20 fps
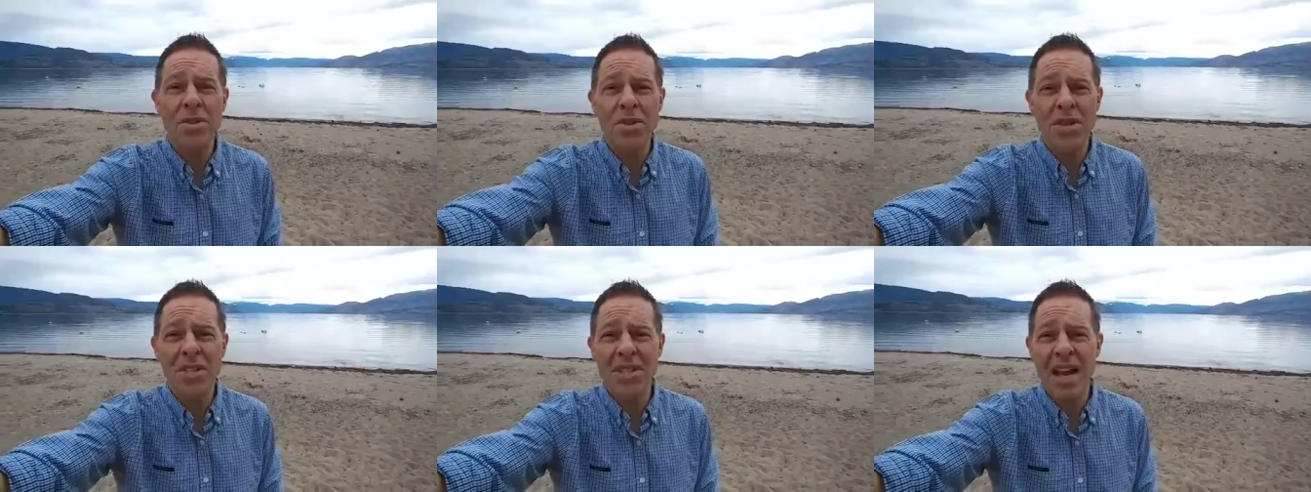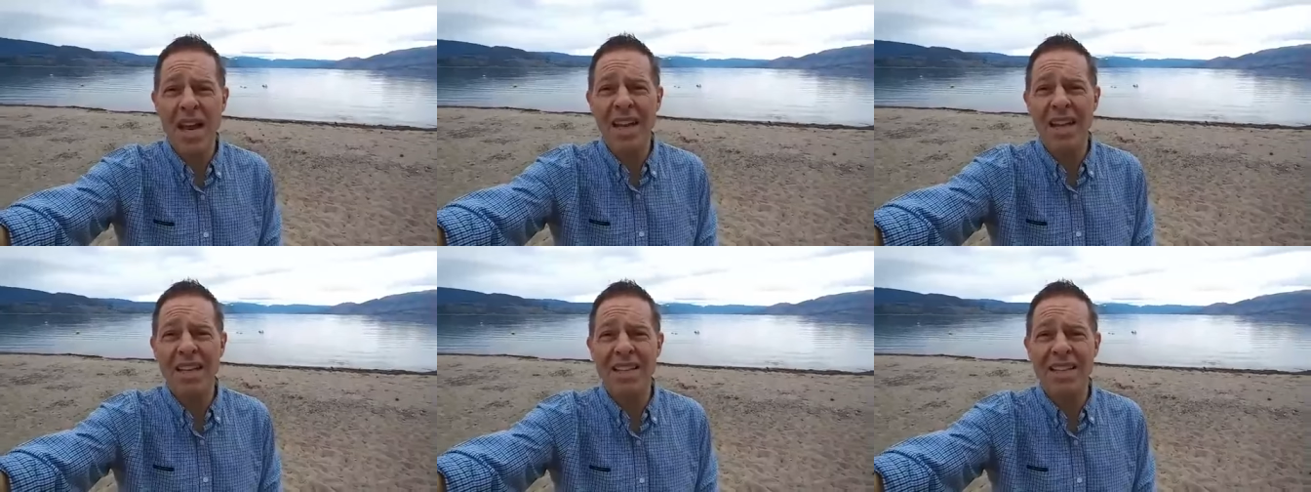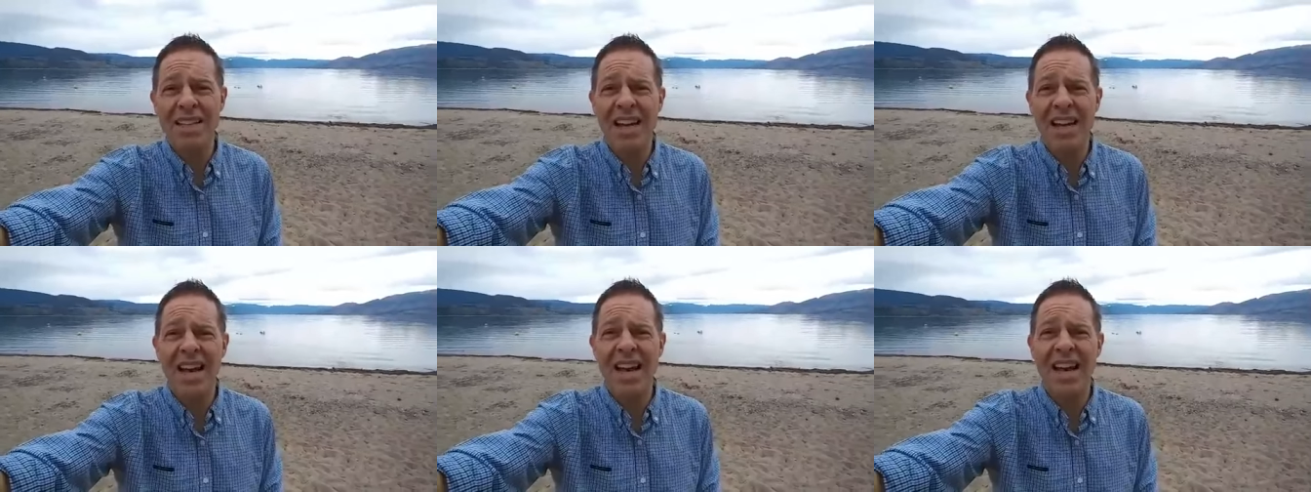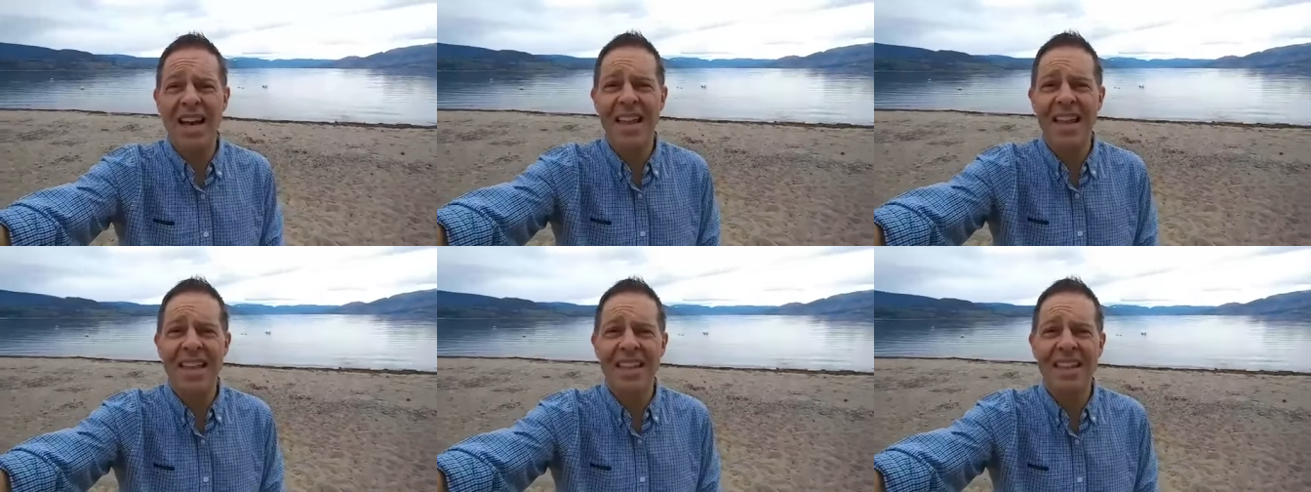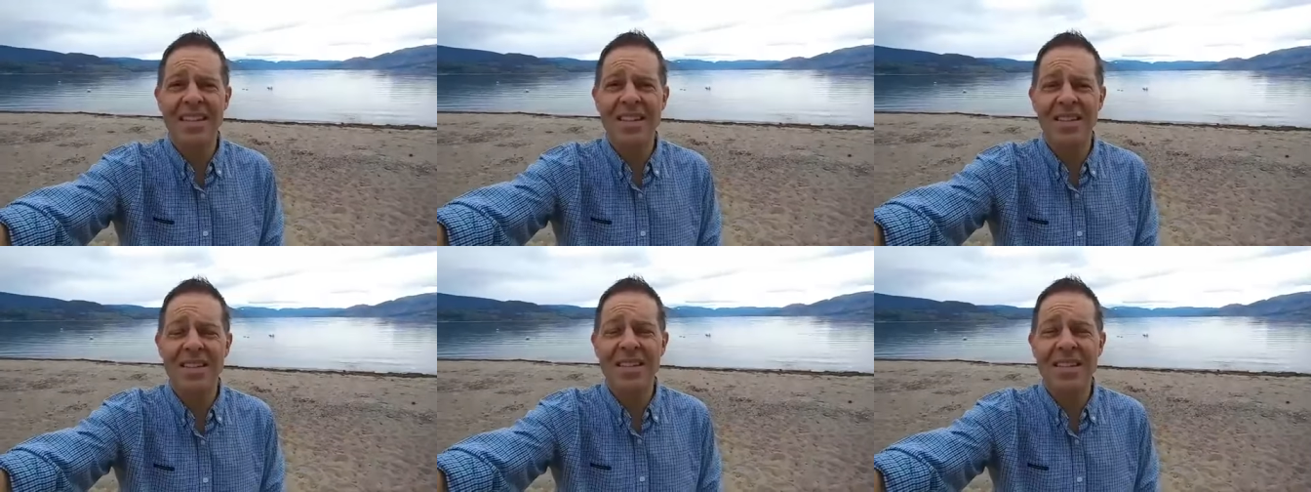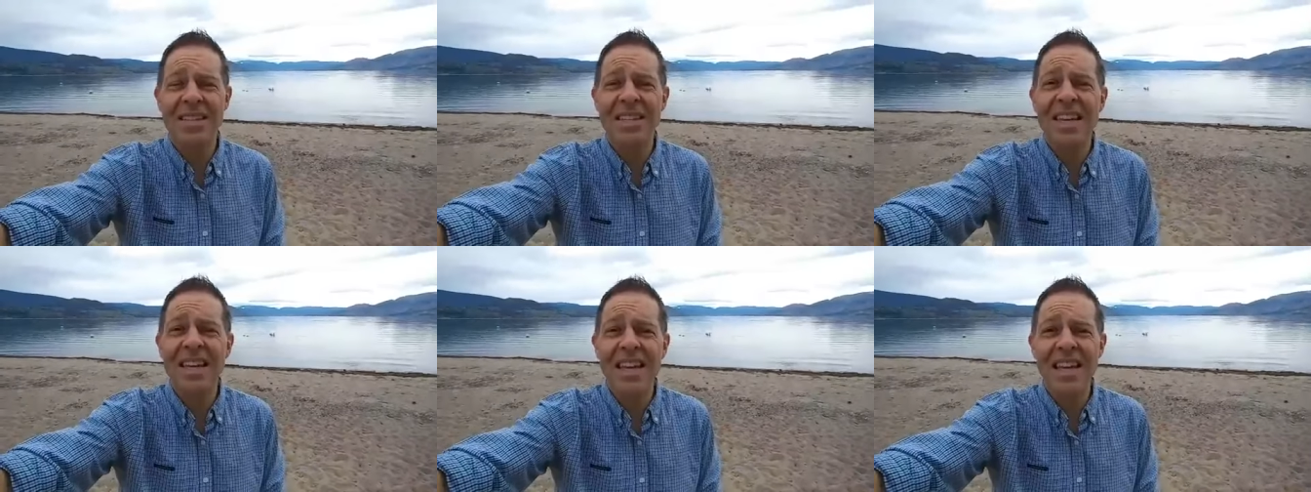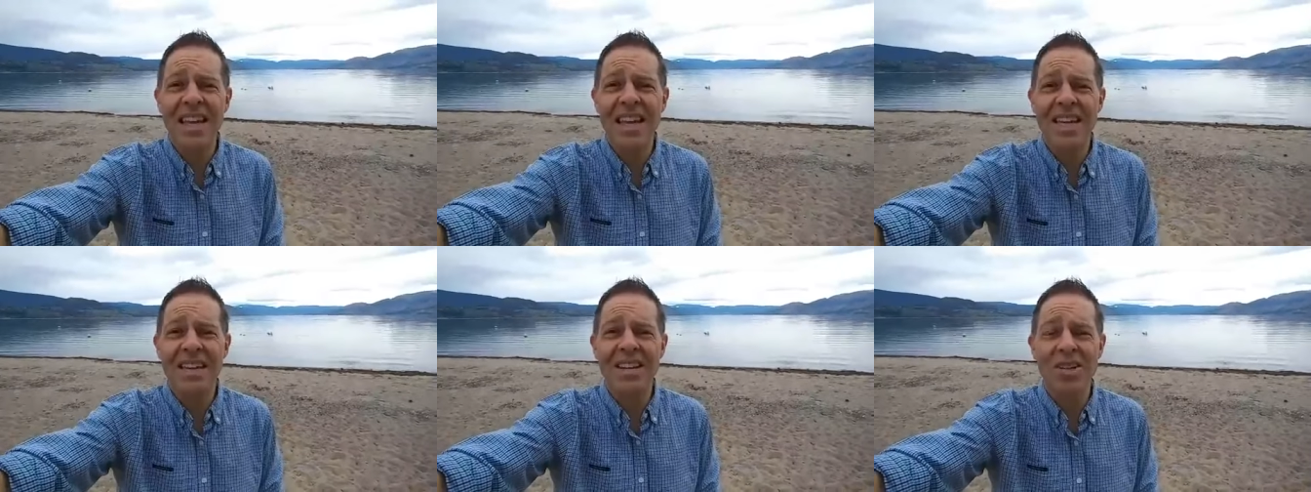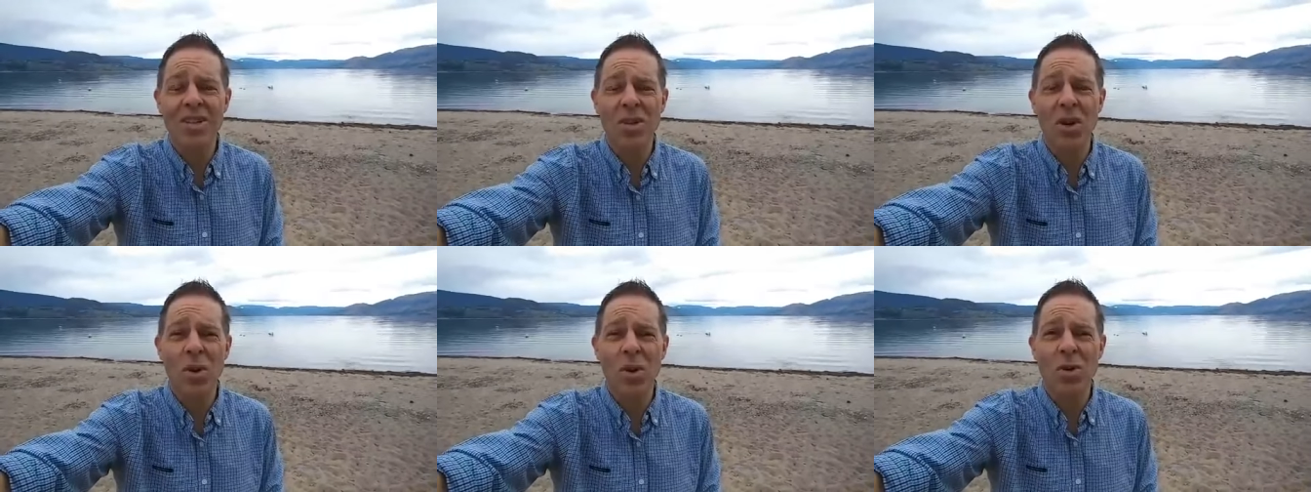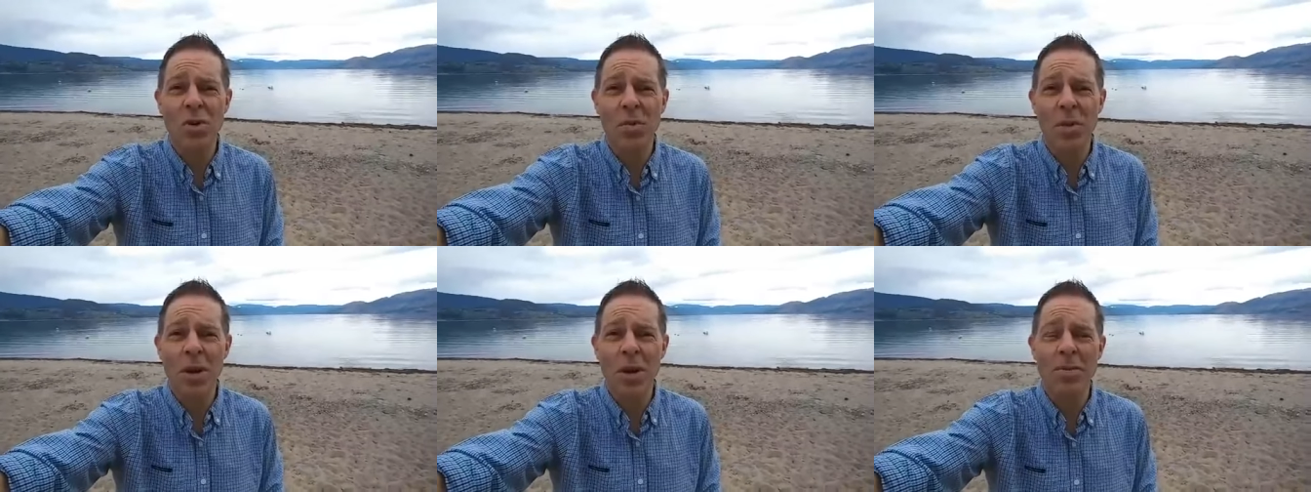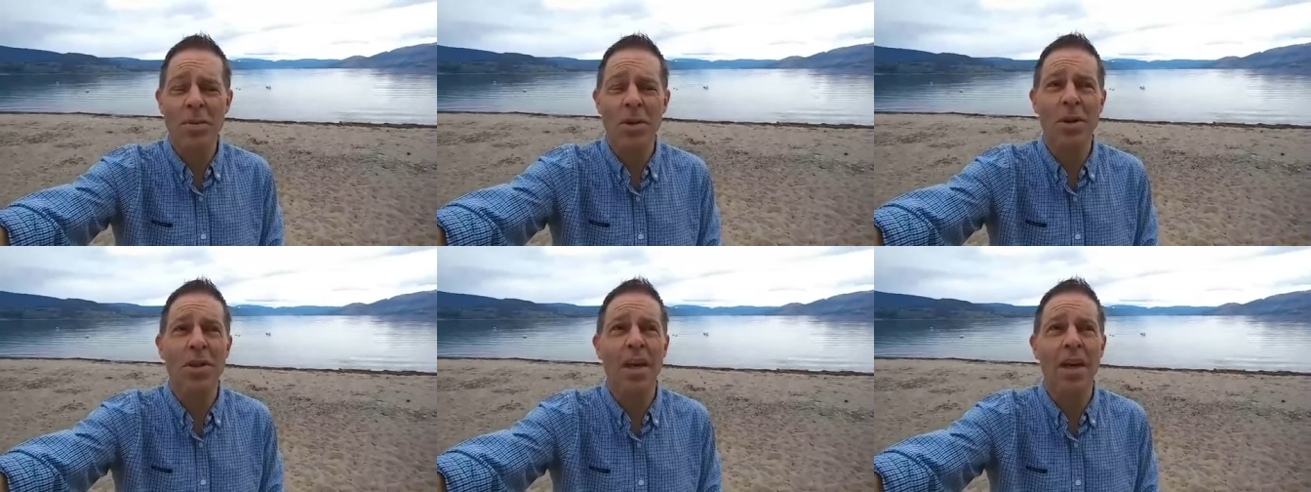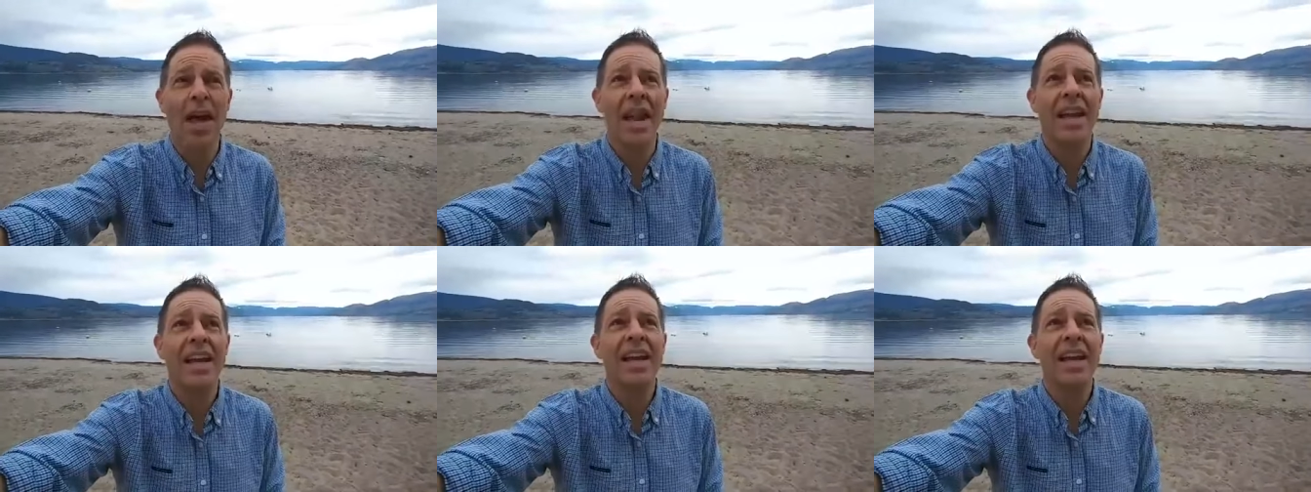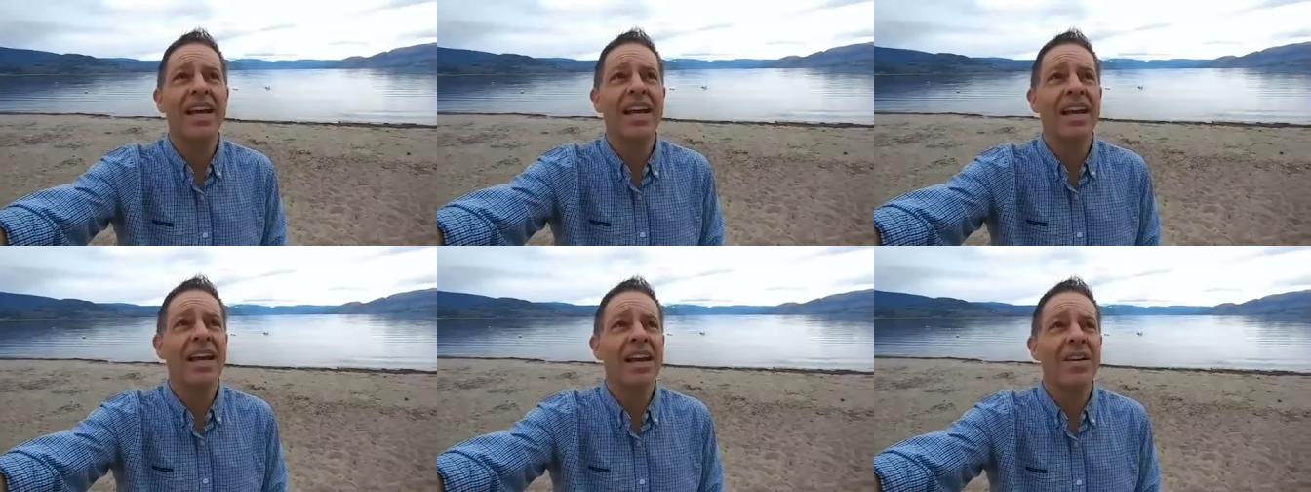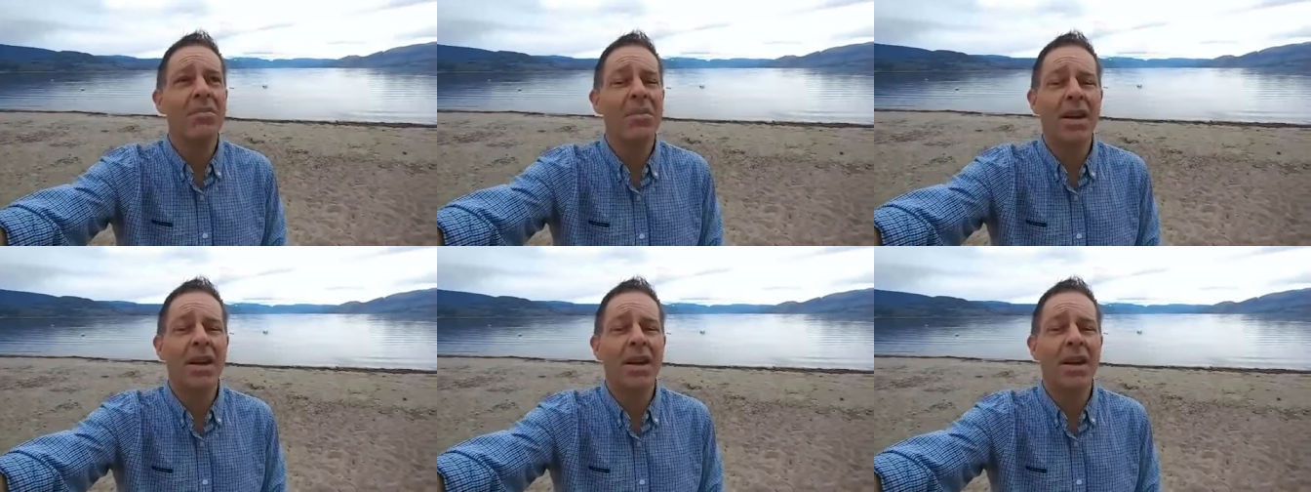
I'm so excited uh, to see and to show to people that